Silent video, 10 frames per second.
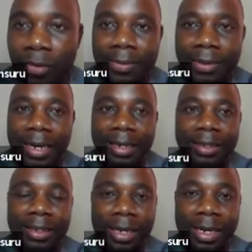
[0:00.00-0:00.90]

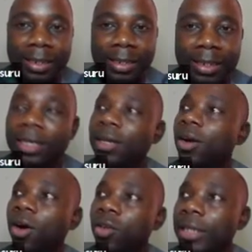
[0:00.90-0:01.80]
websites. You get it?
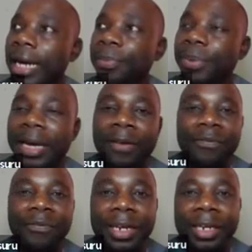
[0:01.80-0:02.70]
Or you type
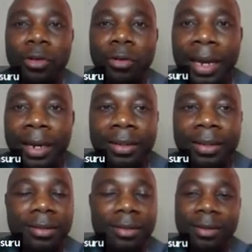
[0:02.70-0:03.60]
free domain,
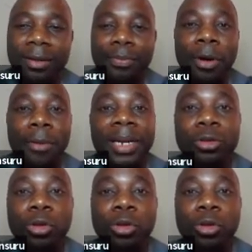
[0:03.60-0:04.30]
public